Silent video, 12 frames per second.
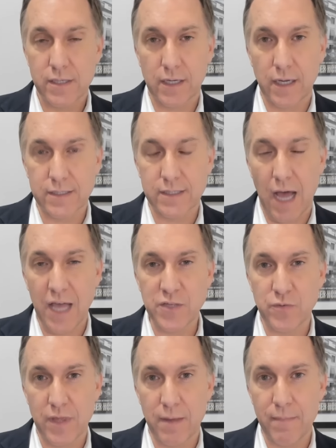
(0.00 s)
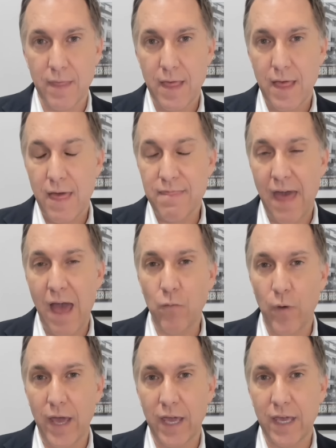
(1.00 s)
cut ties with him. And that
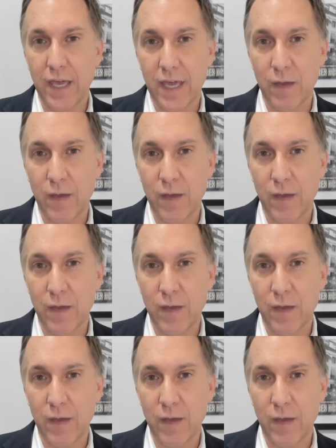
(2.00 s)
way,